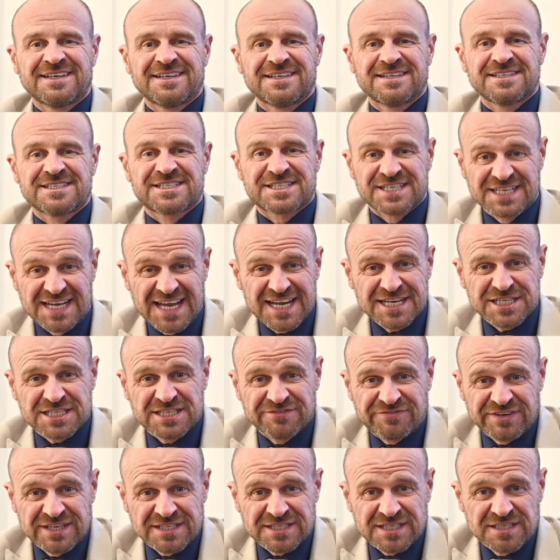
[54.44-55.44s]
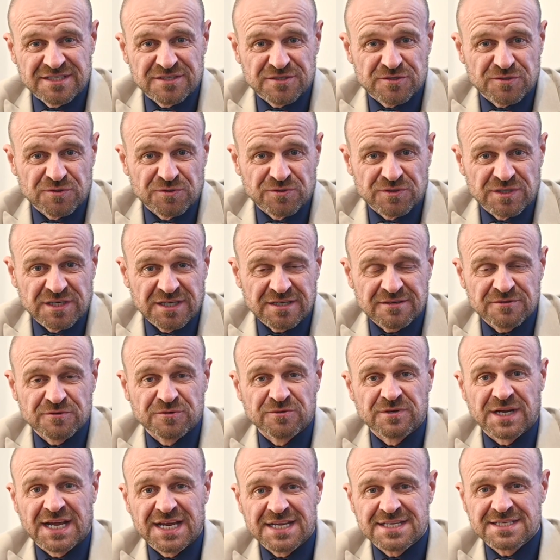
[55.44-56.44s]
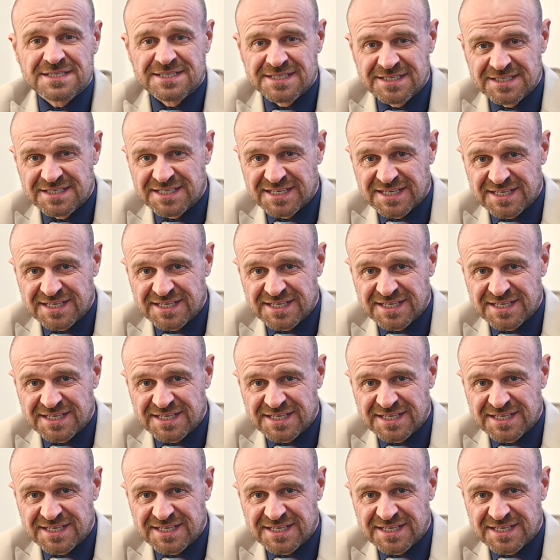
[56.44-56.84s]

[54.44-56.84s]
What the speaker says: Selective eating disorder, or SED,